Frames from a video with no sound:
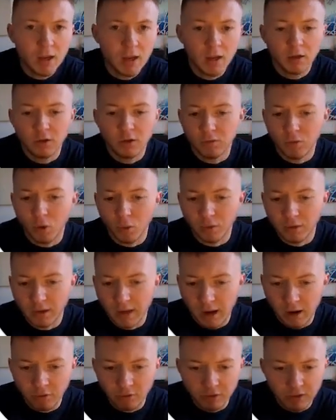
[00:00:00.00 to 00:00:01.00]
You've got the
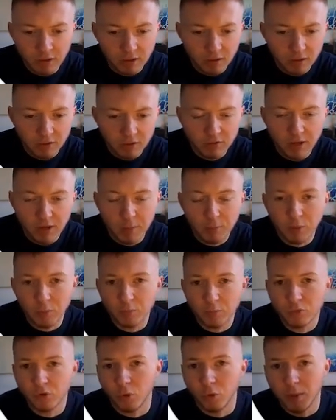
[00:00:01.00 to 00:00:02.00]
guaranteed acceptance,
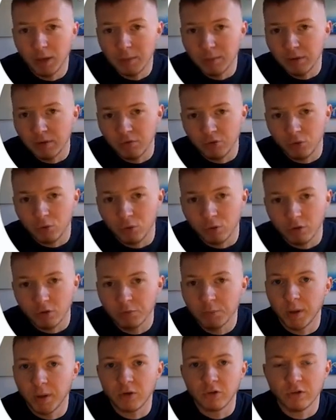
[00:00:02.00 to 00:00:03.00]
or maybe if you're a
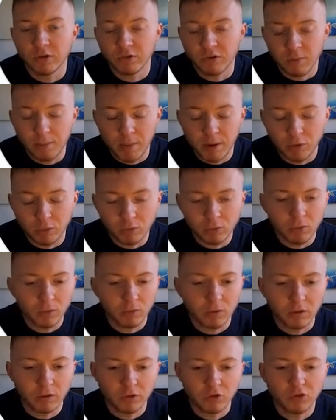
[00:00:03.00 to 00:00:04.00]
specialist in medical
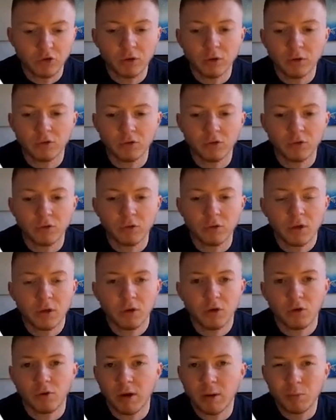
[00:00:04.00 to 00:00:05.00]
conditions and
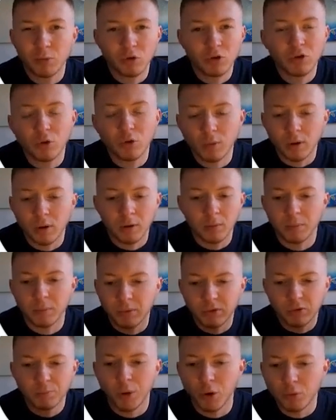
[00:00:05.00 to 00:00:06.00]
you're able to do a
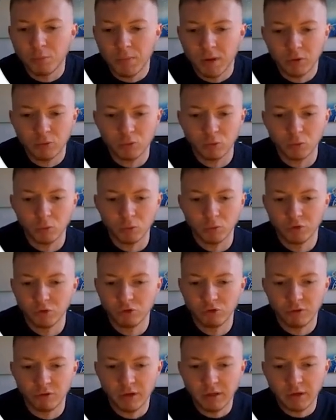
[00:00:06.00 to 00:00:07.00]
bespoke medical
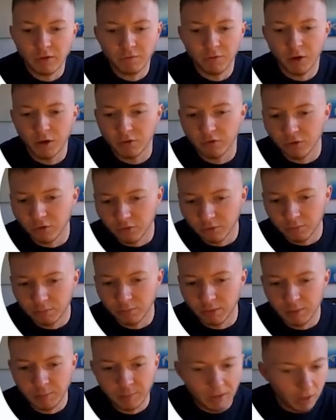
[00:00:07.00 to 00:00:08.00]
screening versus
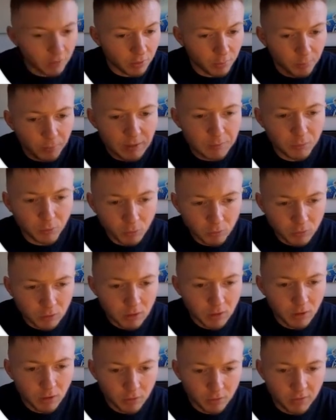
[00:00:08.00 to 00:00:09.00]
maybe other people,
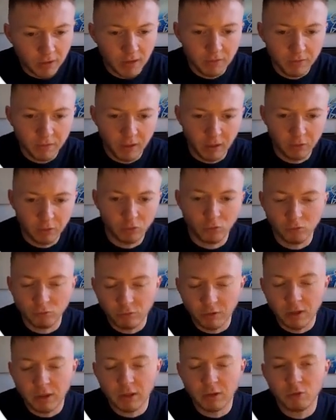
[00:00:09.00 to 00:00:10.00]
then that is a
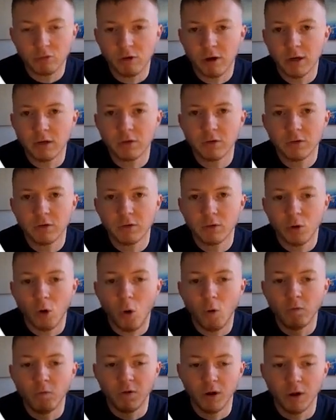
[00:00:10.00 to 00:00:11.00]
really great
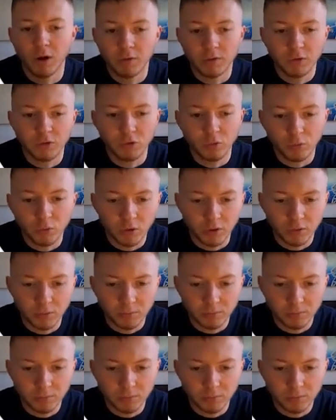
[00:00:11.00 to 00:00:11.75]
offer that you can